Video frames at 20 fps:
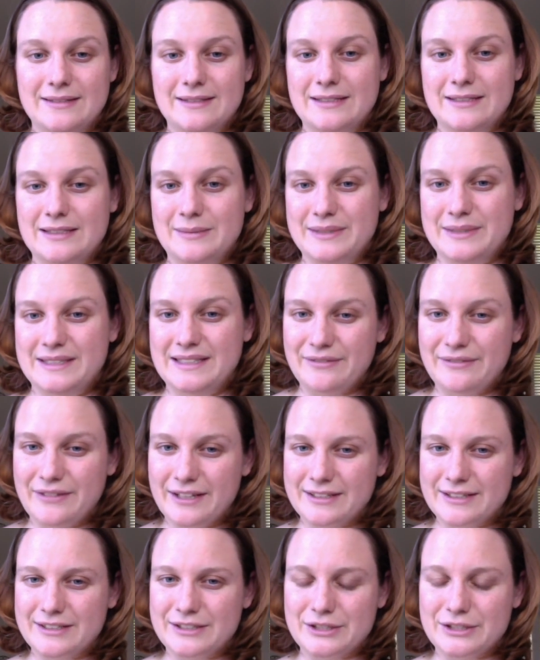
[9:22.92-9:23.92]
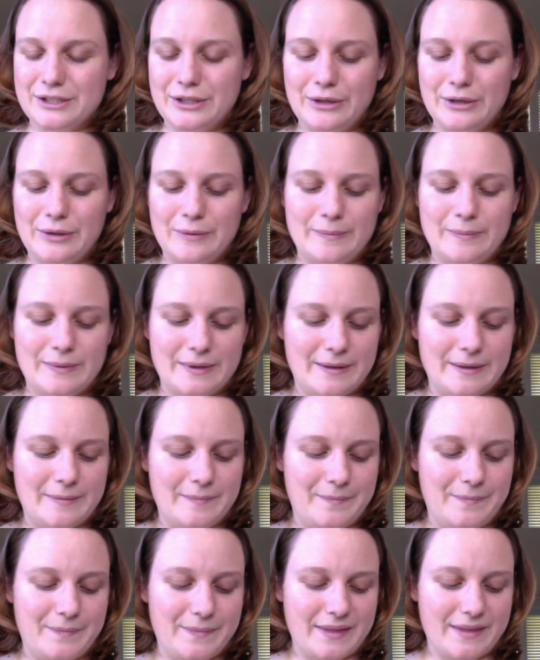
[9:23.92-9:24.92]
specific to show, but
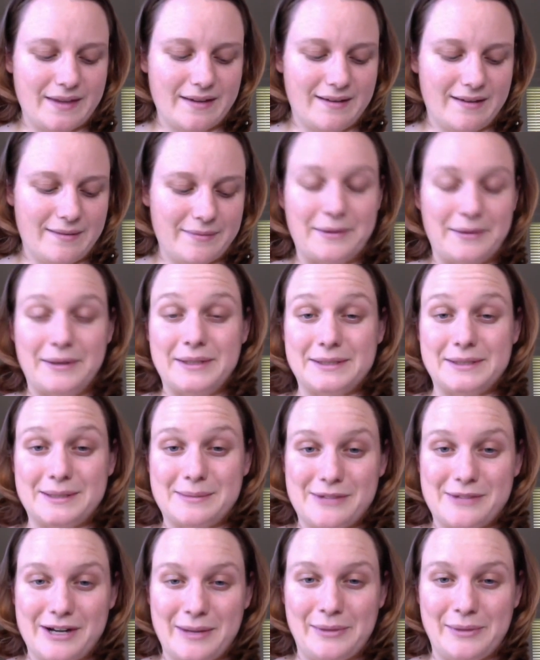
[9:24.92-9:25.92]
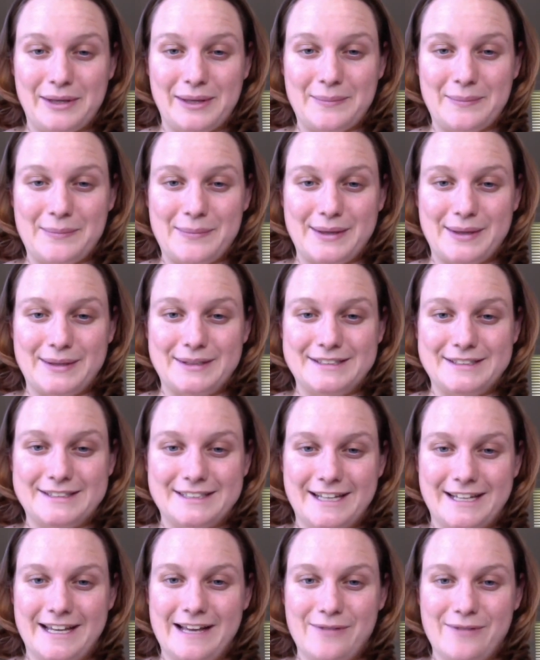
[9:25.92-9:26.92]
I'm going to stop rambling because
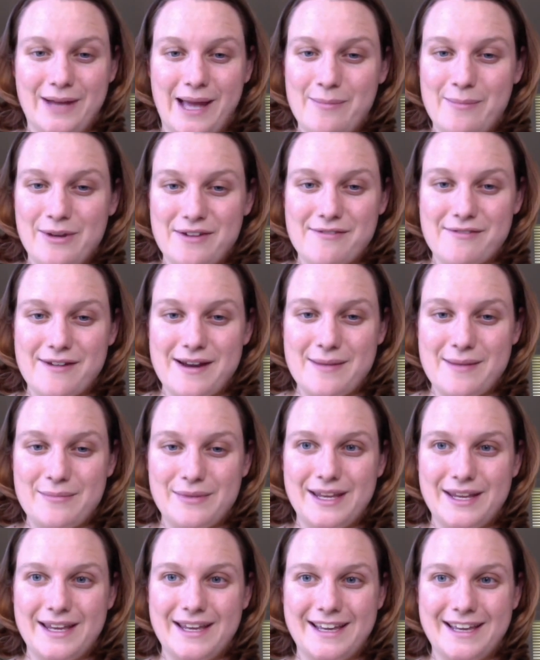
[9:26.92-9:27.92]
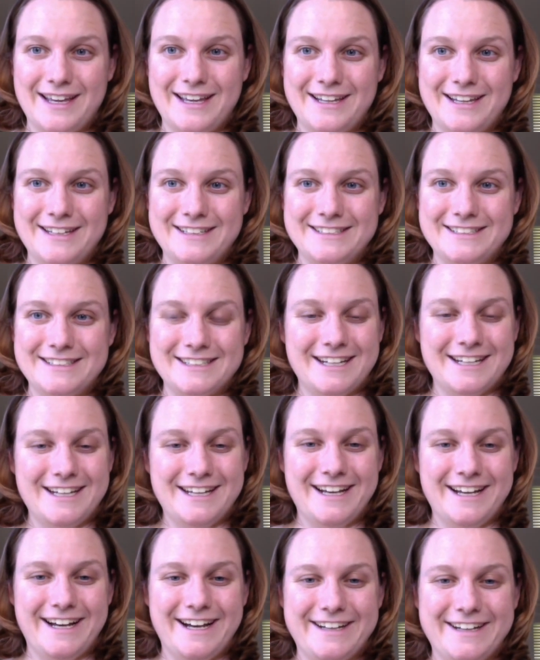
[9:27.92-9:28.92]
I have a habit of rambling, and
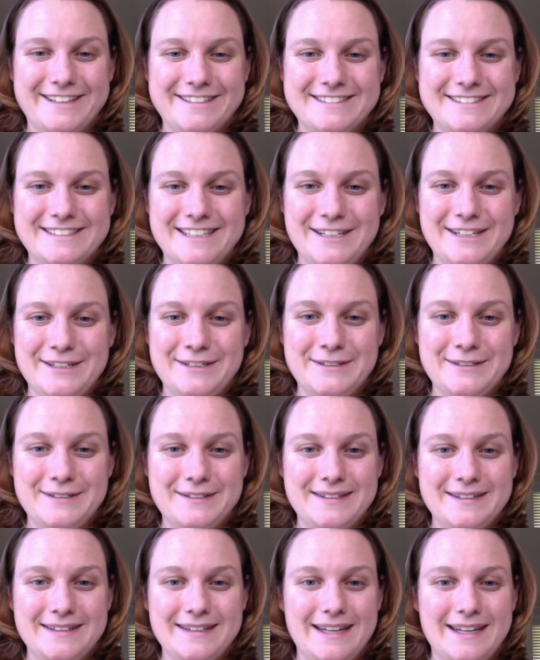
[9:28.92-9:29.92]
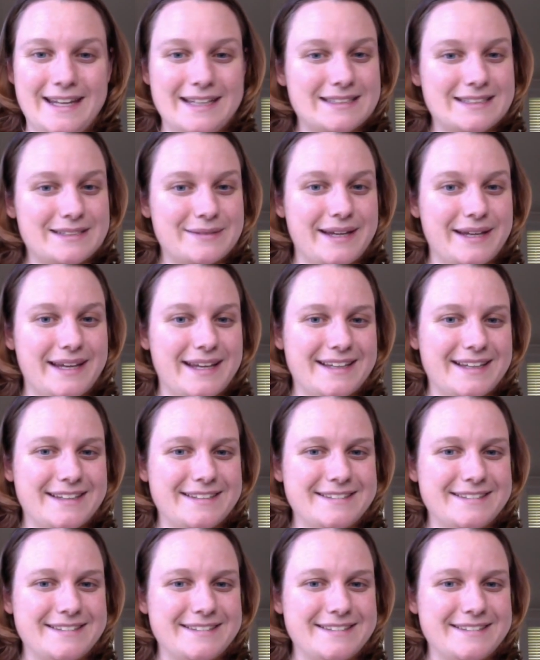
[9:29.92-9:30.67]
I'll see you next week.